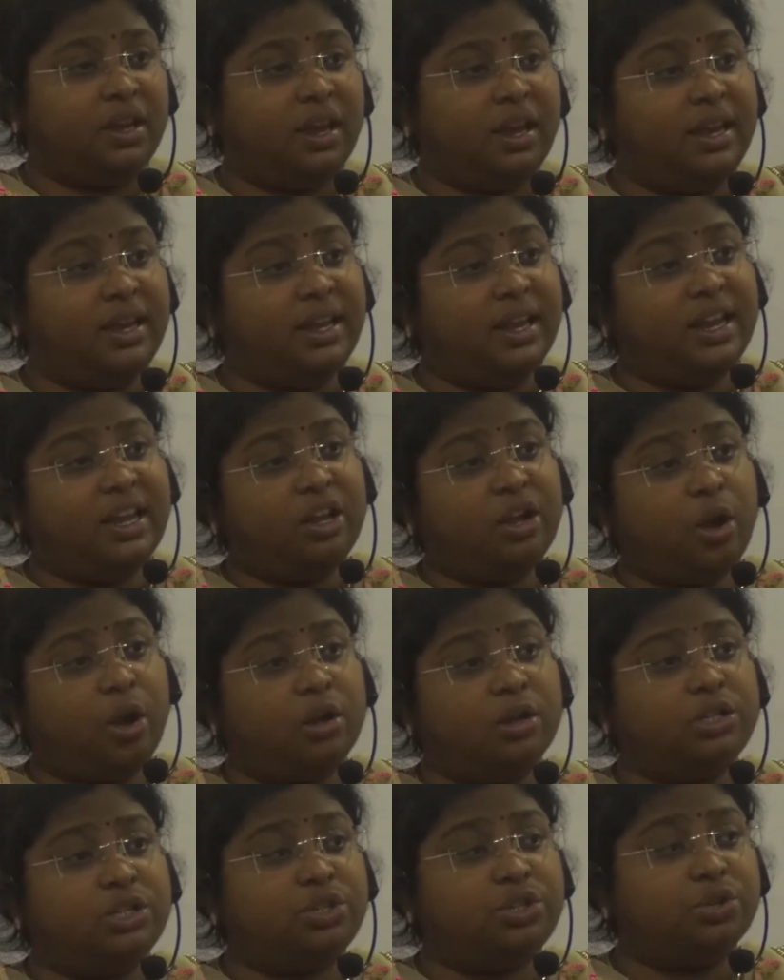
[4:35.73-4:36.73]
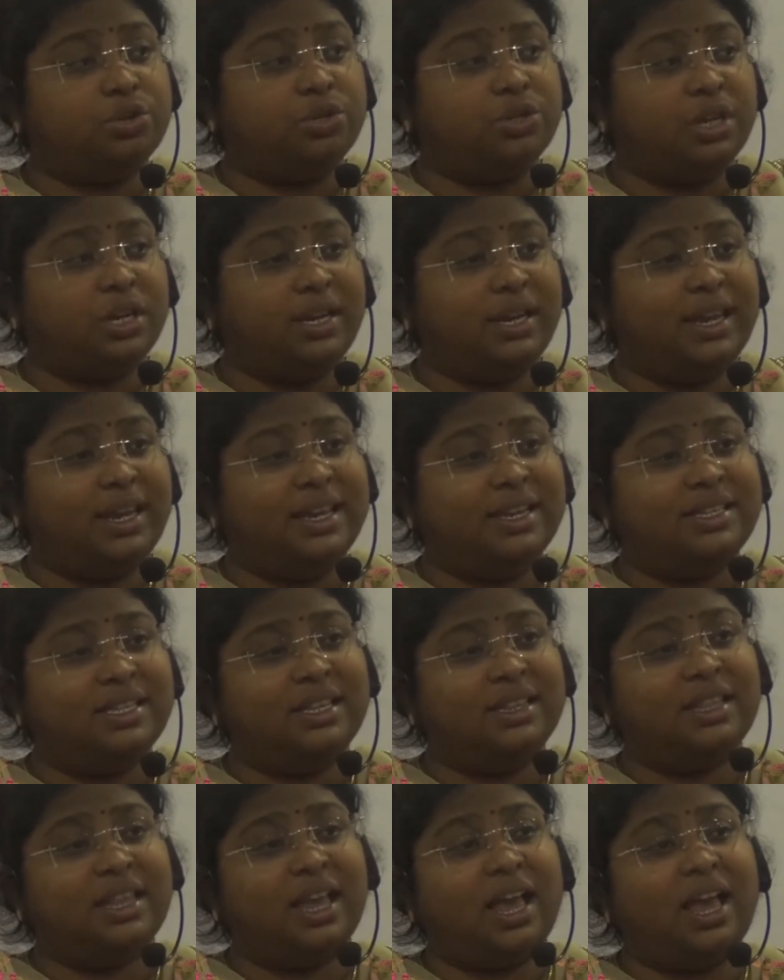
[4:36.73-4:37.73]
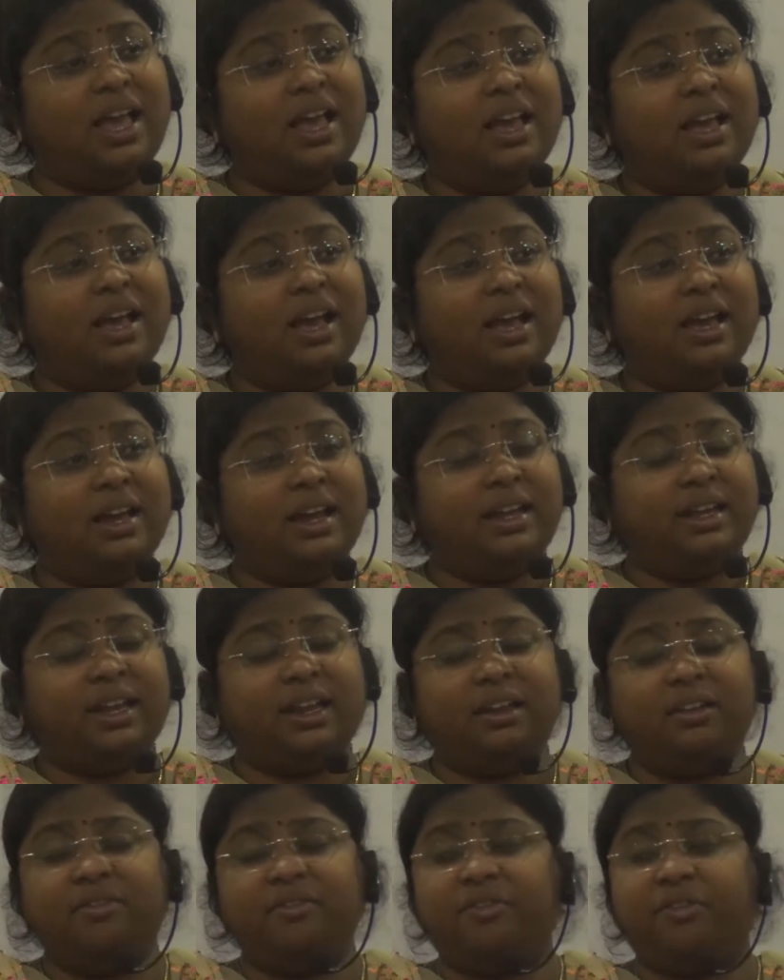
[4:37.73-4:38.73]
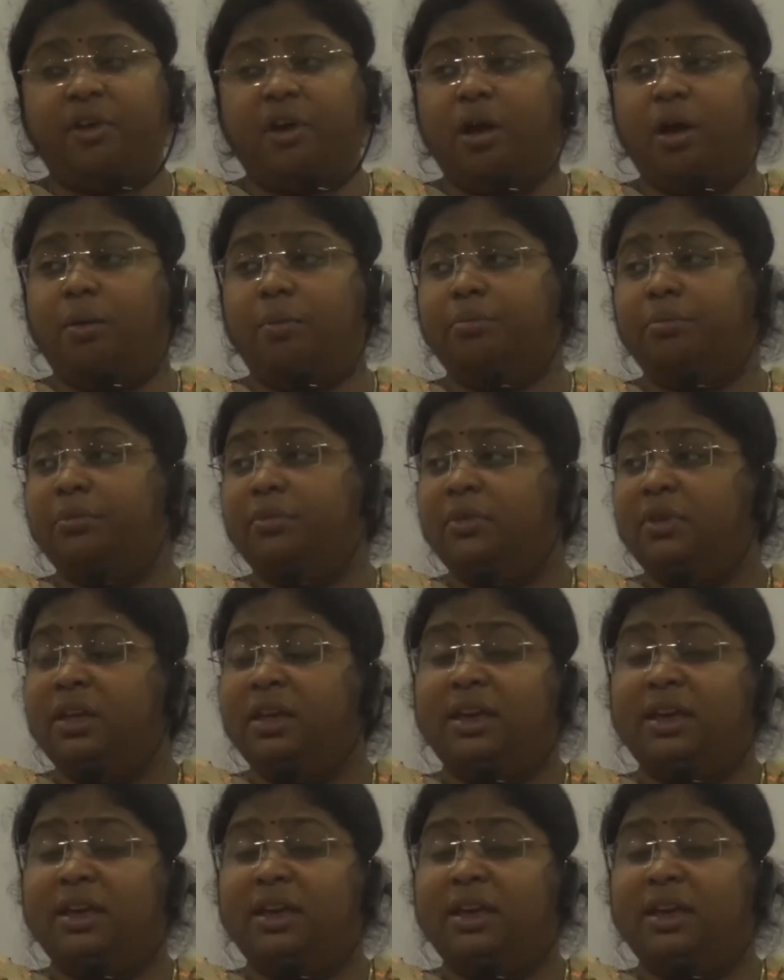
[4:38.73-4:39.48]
Indian constitution is in the written form.